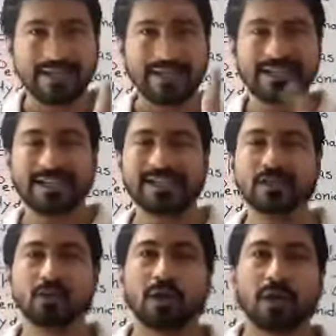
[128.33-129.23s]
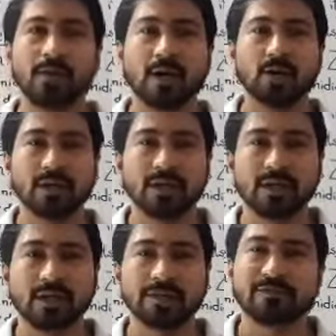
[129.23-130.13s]
Let us talk about
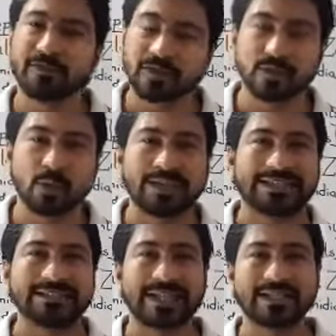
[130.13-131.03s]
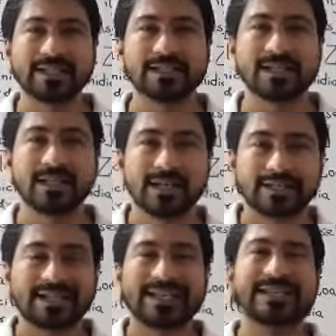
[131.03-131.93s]
the first one, that is
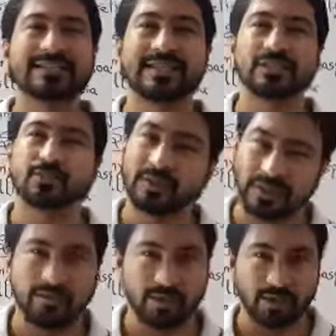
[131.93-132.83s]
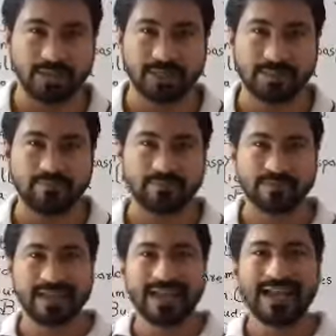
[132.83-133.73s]
the asexual reproduction.
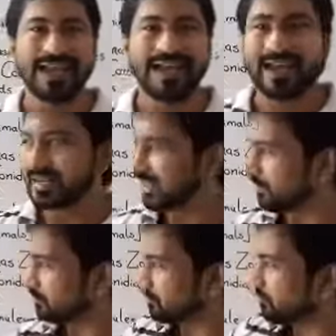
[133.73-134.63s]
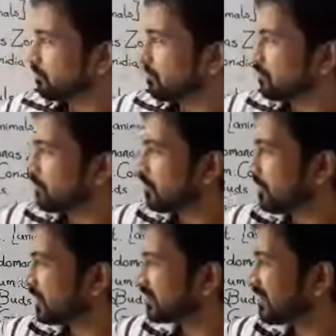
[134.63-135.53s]
Now,
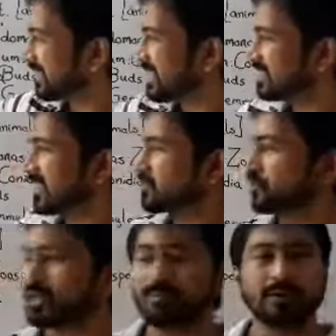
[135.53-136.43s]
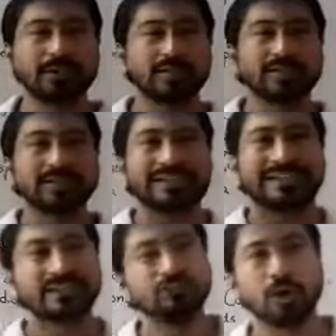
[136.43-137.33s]
the asexual reproduction
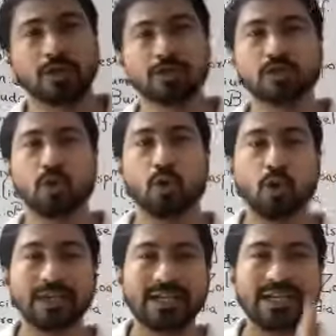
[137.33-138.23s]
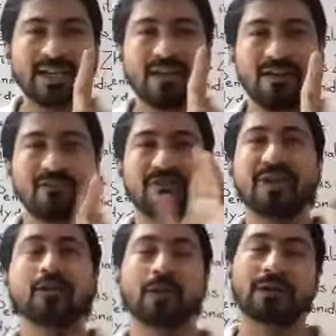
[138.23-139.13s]
involves only
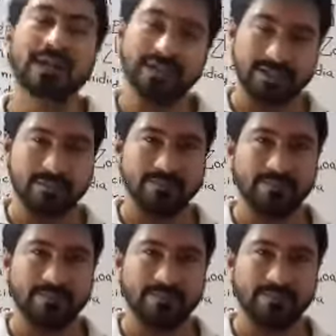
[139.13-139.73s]
one organism,